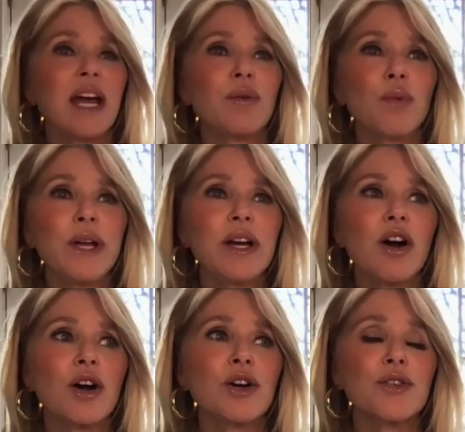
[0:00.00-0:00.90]
and we
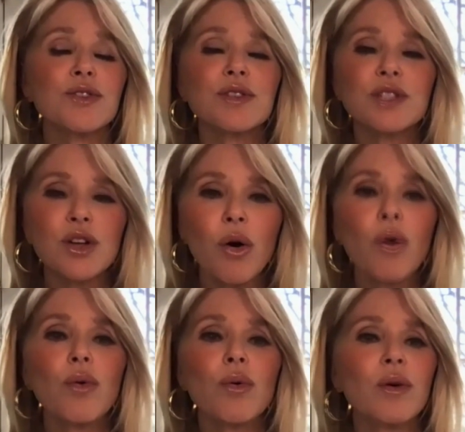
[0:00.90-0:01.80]
are
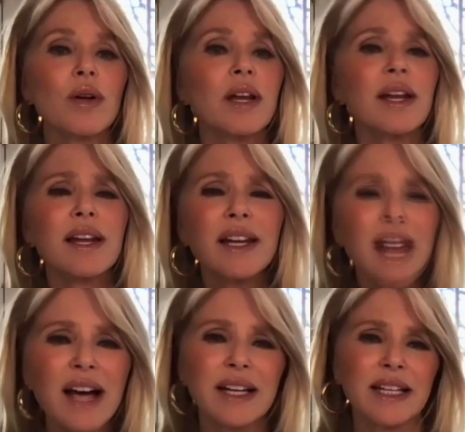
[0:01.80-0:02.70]
so
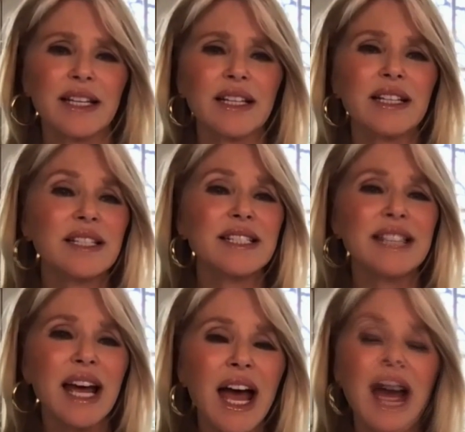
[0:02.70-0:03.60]
lucky
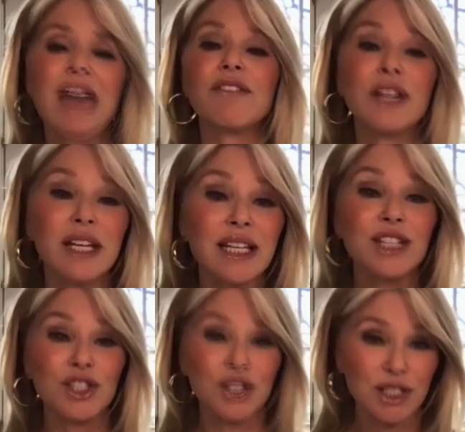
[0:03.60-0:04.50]
to have each